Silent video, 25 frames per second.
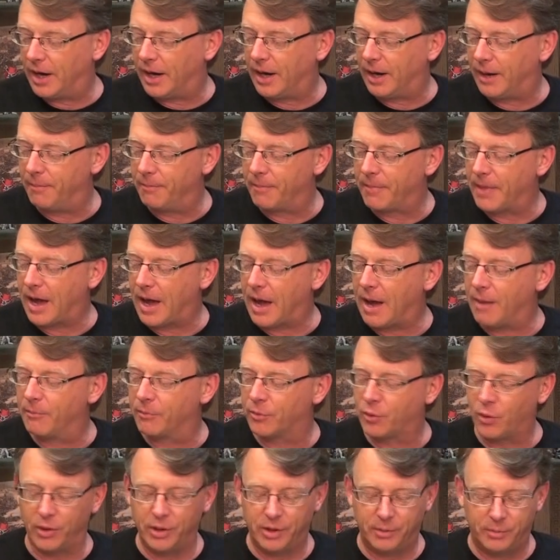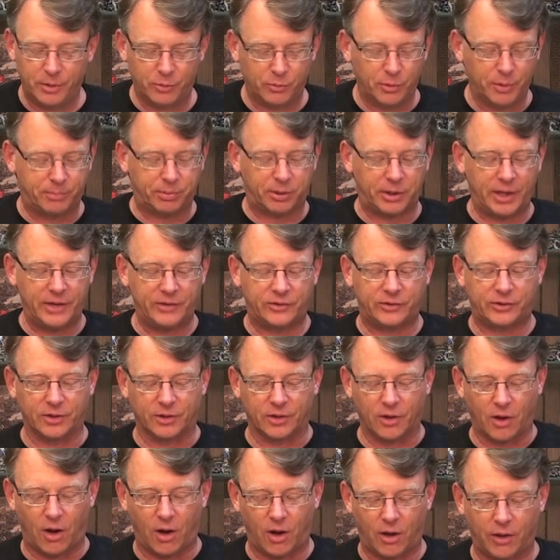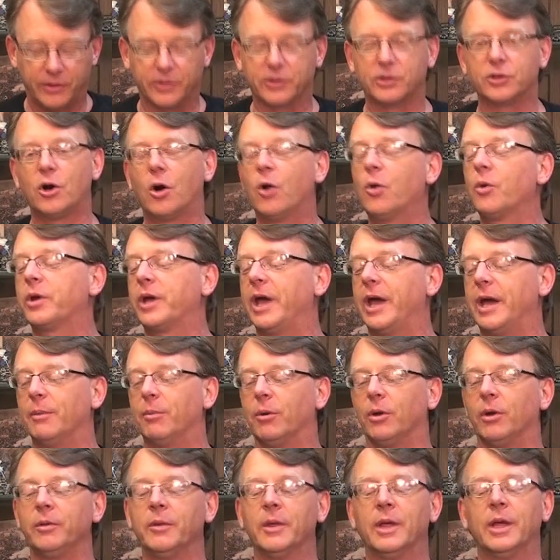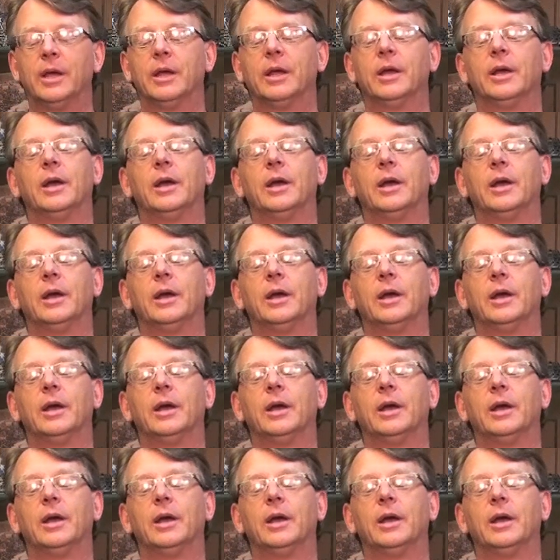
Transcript: um, I'm going to be replacing all the tow cable